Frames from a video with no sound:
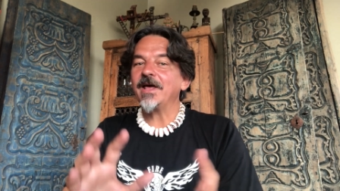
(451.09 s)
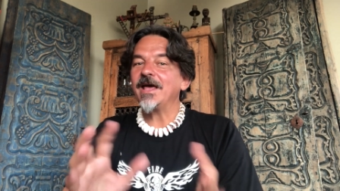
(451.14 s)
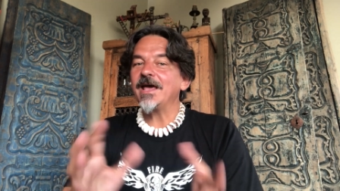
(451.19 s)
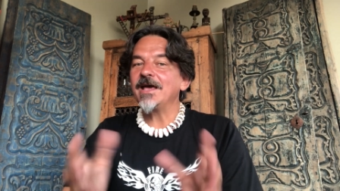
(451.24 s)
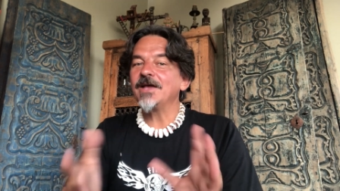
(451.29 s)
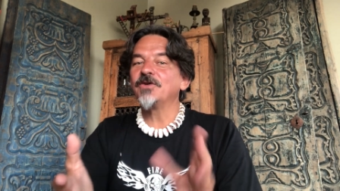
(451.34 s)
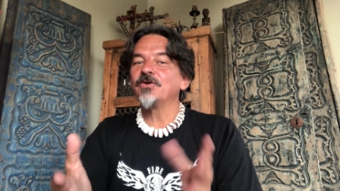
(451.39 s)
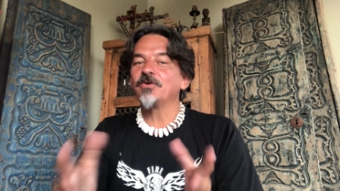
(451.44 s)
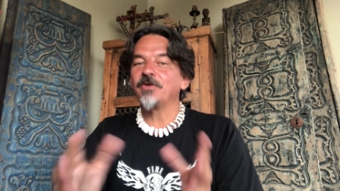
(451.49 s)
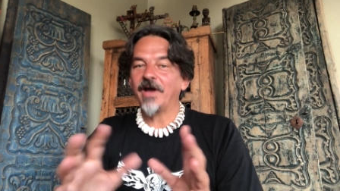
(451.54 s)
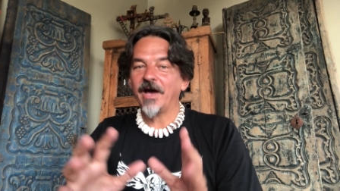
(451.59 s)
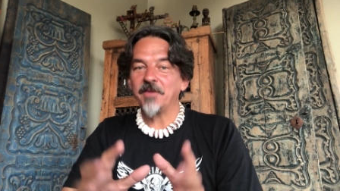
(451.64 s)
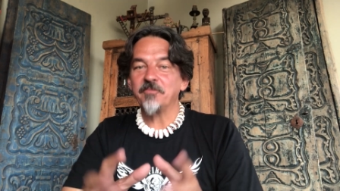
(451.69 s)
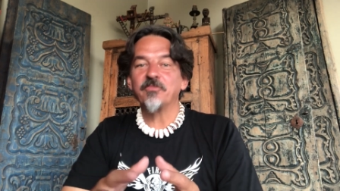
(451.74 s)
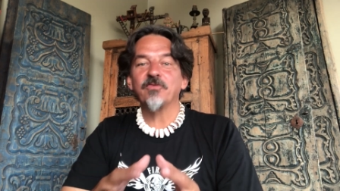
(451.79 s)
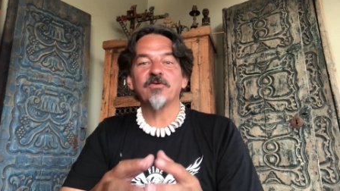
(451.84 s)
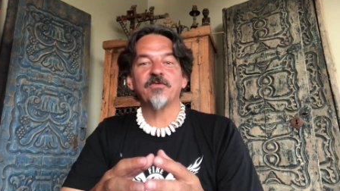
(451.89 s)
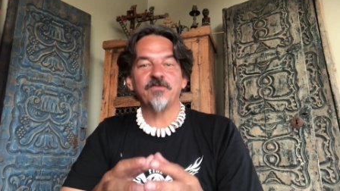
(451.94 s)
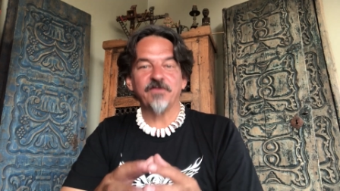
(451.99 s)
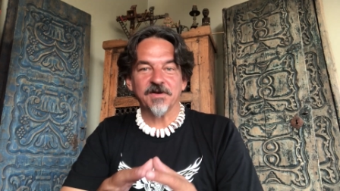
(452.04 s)
8 or 9
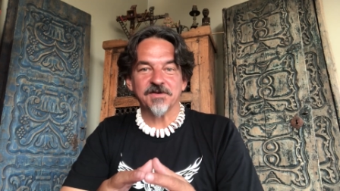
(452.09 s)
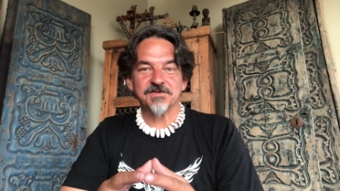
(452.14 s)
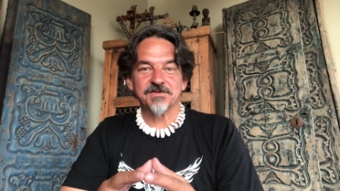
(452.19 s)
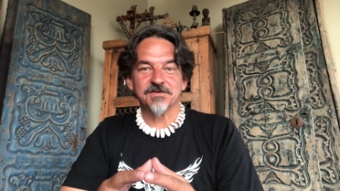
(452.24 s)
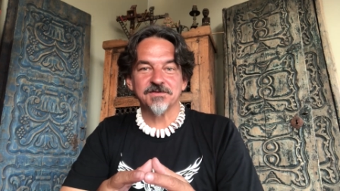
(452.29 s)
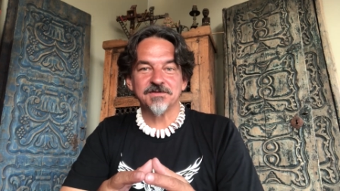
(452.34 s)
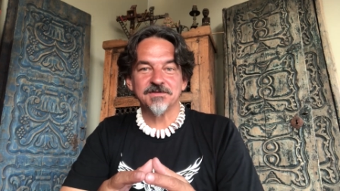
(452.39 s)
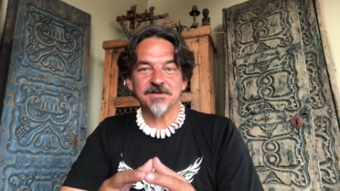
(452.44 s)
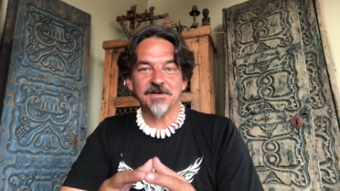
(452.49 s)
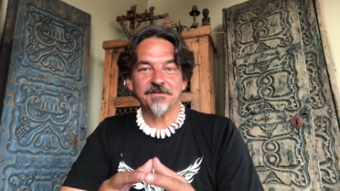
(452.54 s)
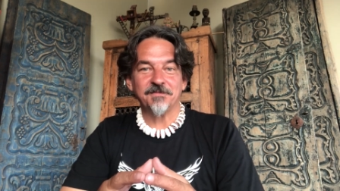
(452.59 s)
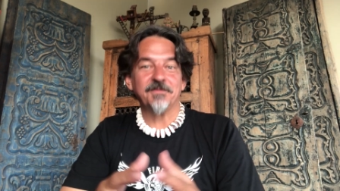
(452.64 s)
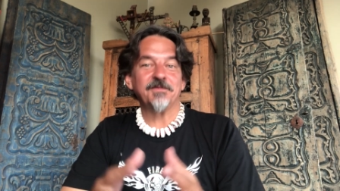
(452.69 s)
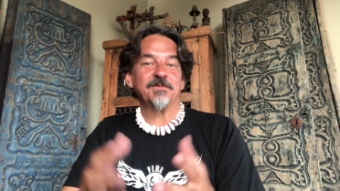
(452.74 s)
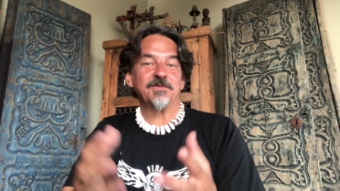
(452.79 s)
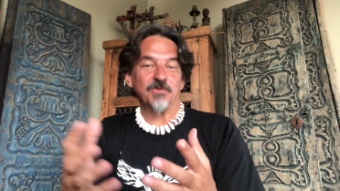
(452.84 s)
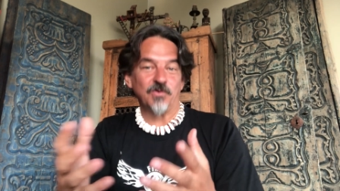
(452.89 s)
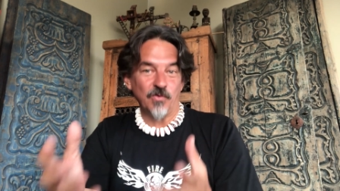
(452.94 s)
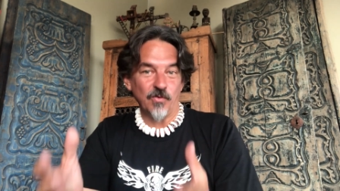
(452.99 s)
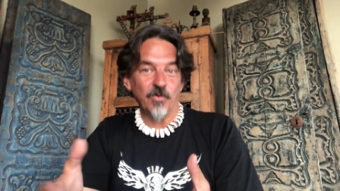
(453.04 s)
professors
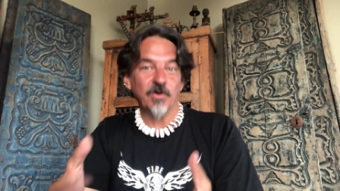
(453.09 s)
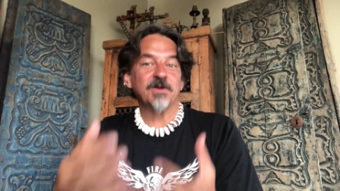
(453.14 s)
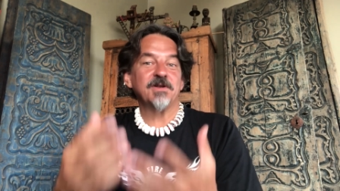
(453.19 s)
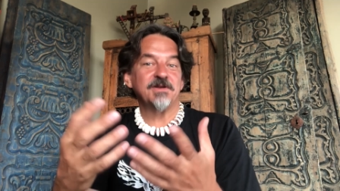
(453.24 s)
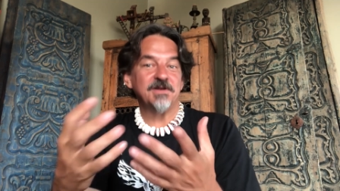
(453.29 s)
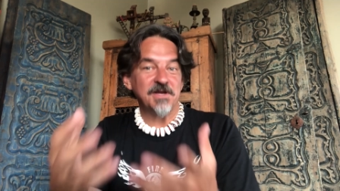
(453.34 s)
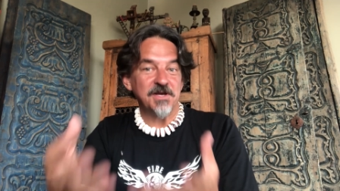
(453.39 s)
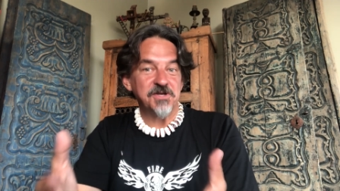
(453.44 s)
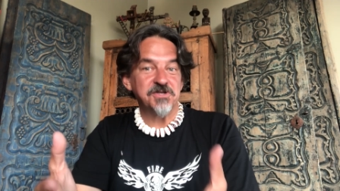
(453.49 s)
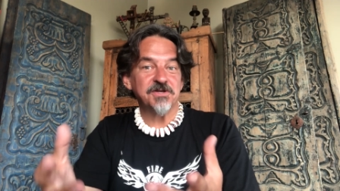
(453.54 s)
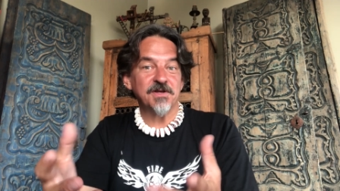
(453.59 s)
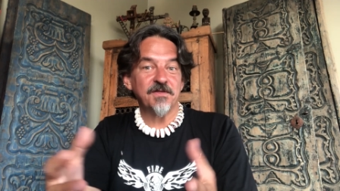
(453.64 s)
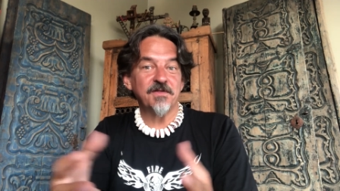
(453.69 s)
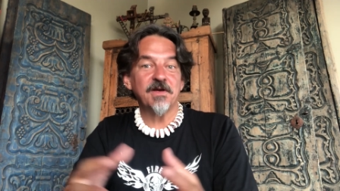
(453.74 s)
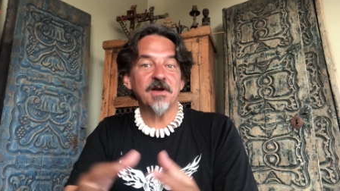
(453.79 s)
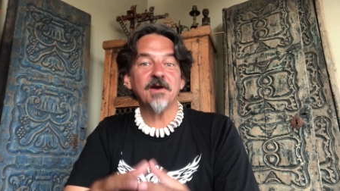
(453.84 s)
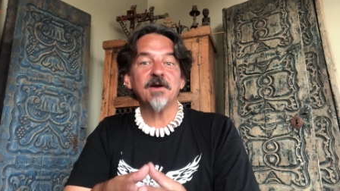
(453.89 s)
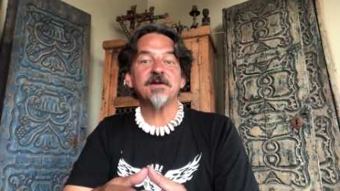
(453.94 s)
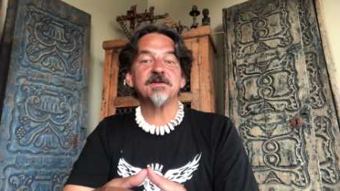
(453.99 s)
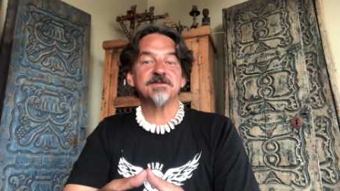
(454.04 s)
who were teaching
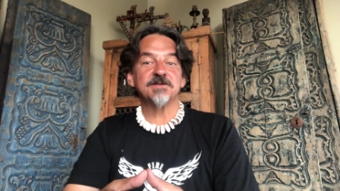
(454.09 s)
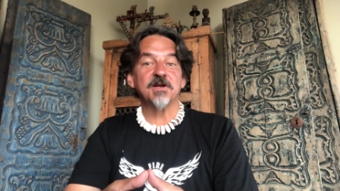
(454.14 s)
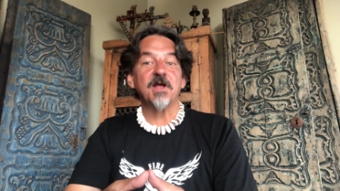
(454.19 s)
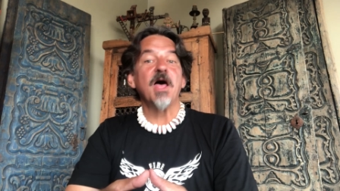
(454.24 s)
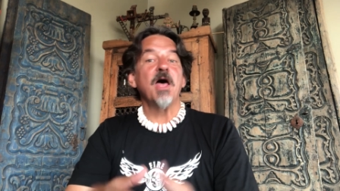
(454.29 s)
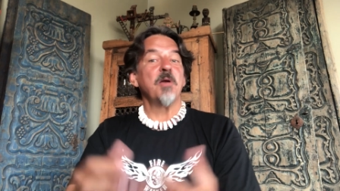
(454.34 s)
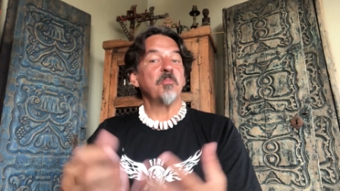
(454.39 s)
there and said,